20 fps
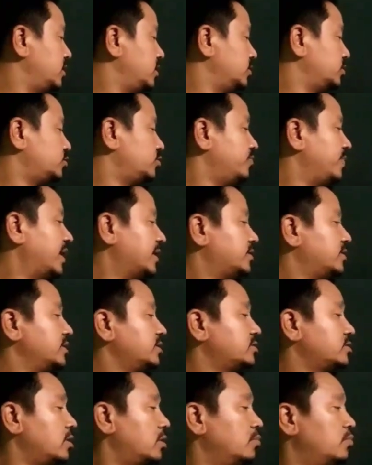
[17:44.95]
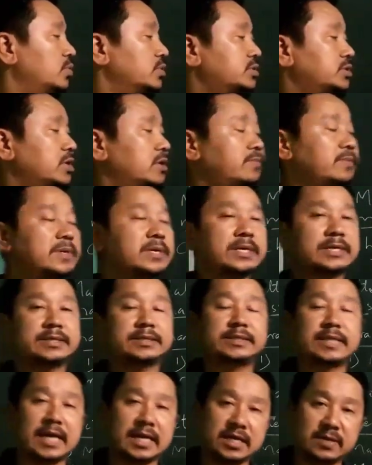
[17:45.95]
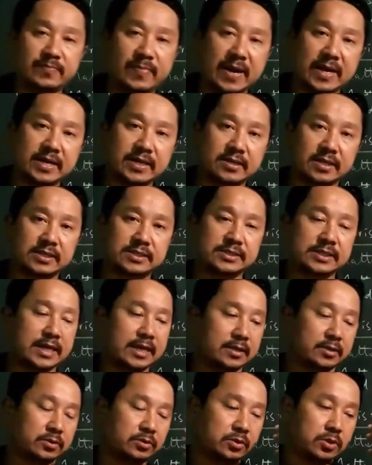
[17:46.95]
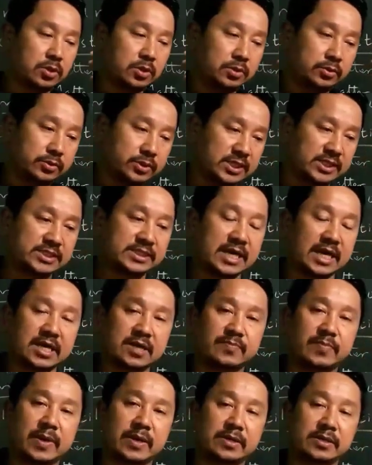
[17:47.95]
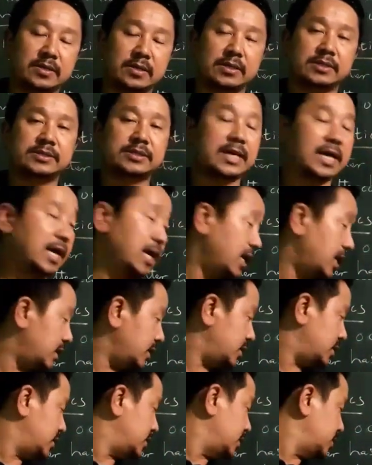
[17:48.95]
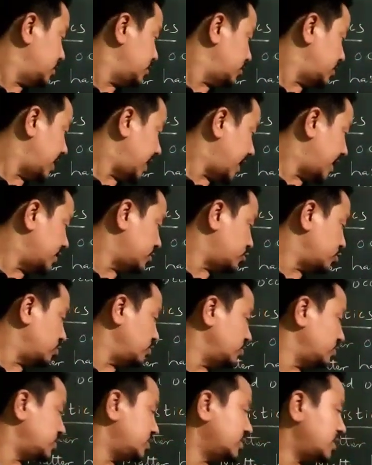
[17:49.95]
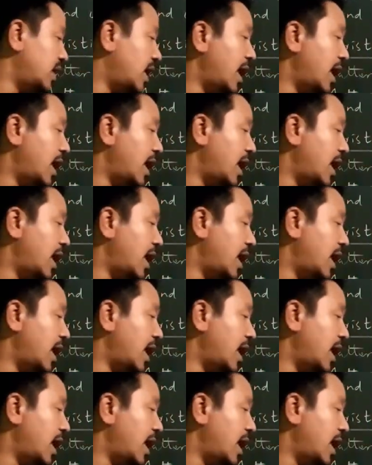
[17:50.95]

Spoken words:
So matter is composed of tiny particles, and these tiny particles are the atoms,